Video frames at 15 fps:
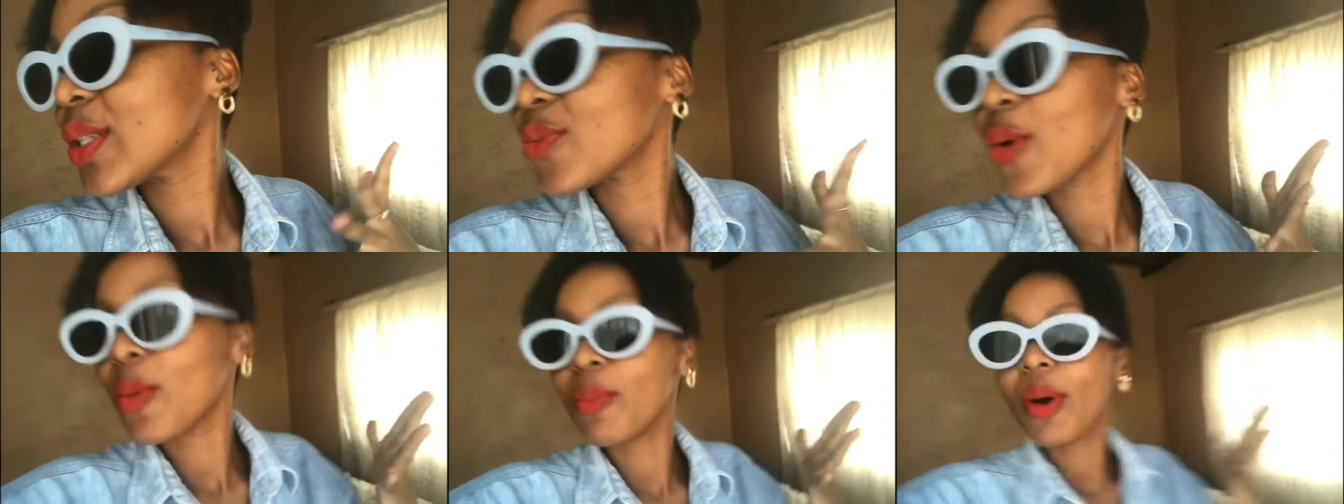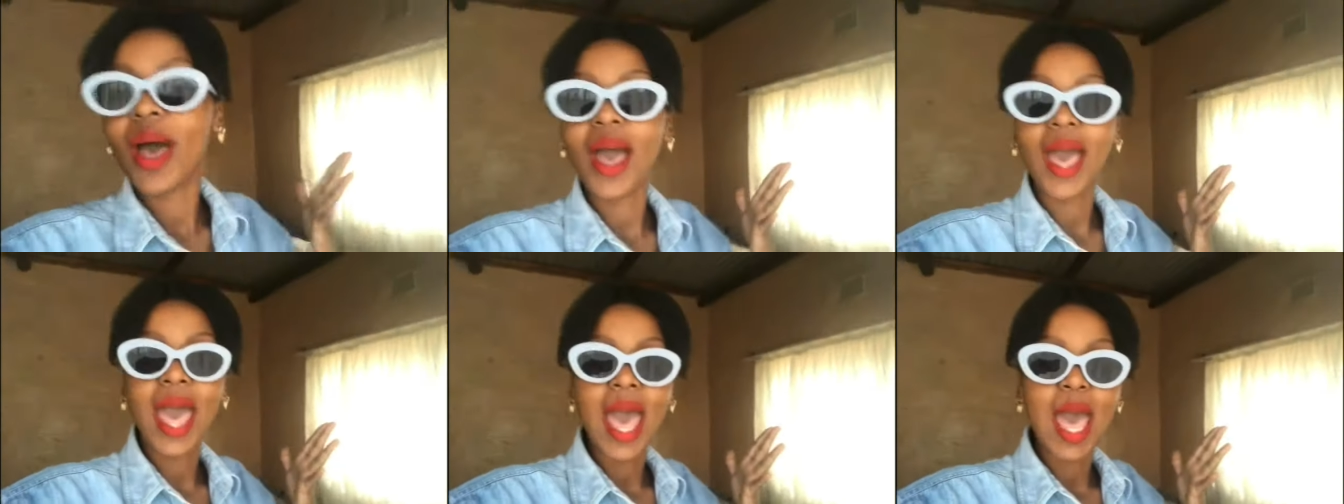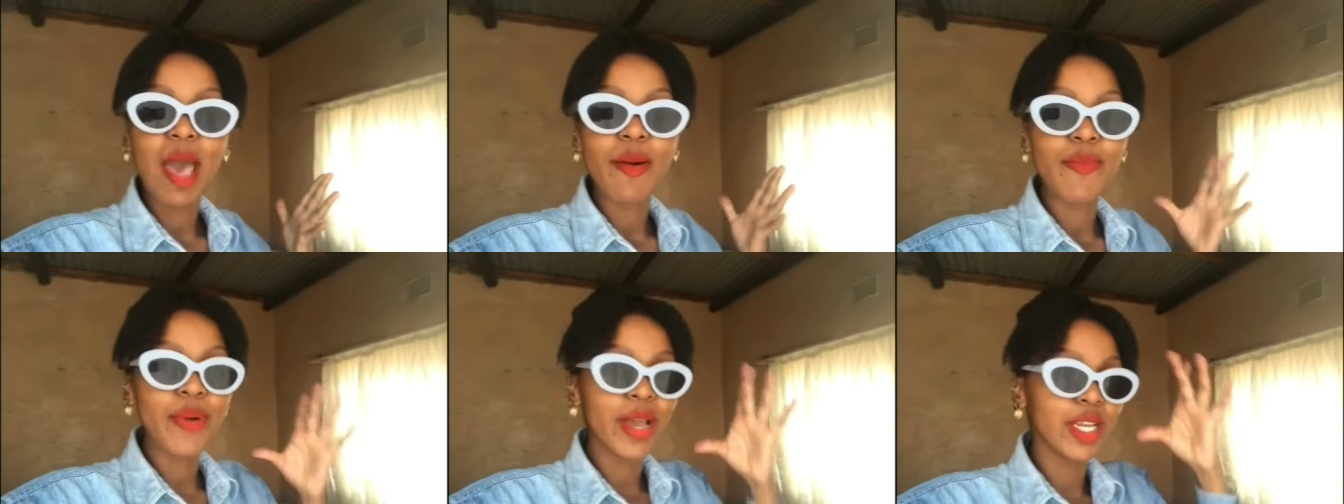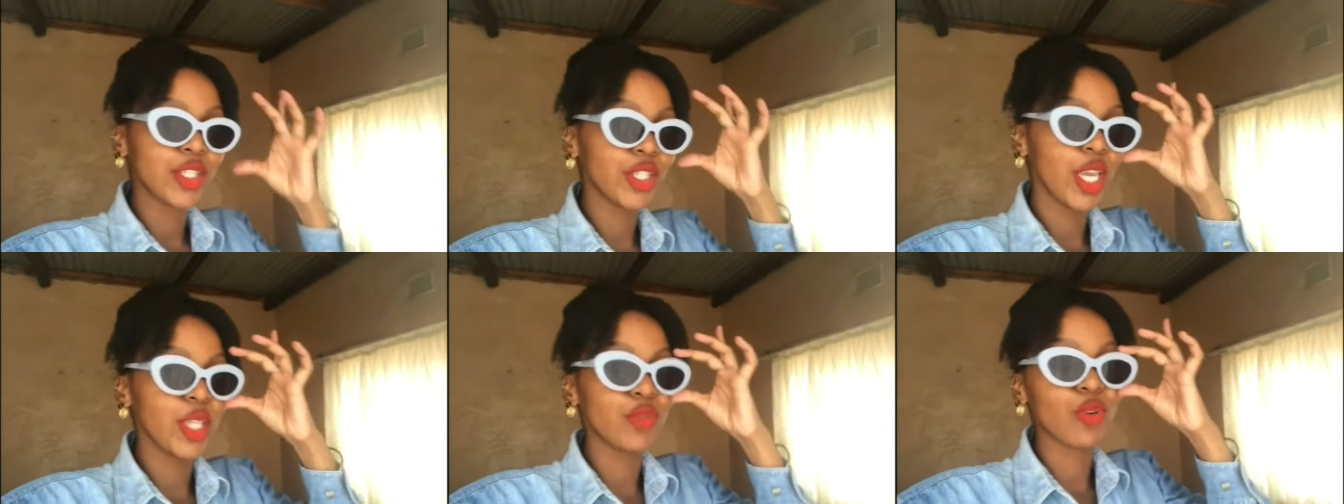from Pep,
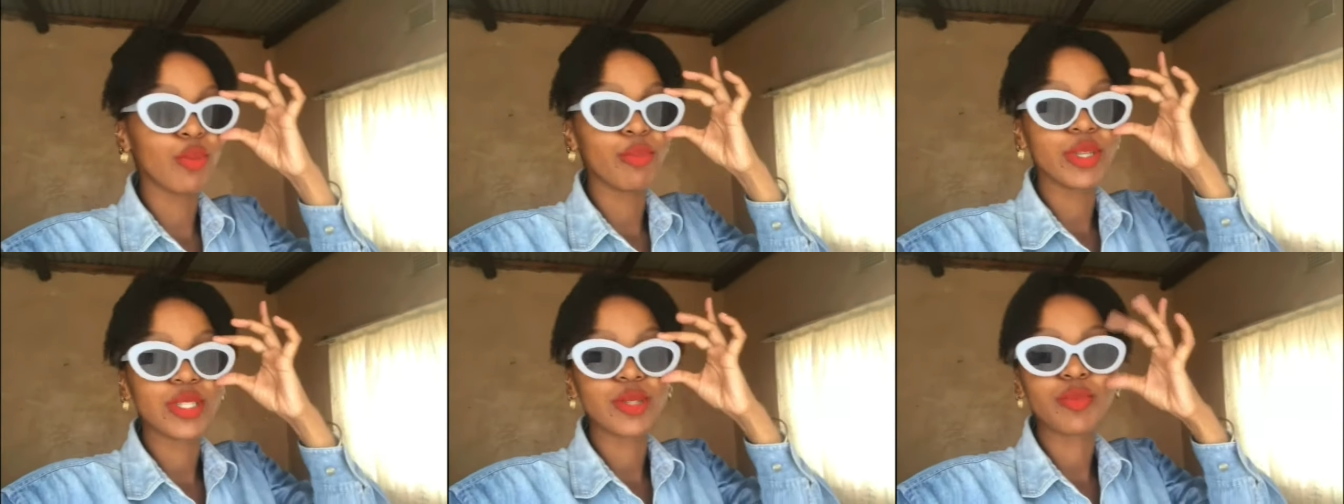shades from Mr.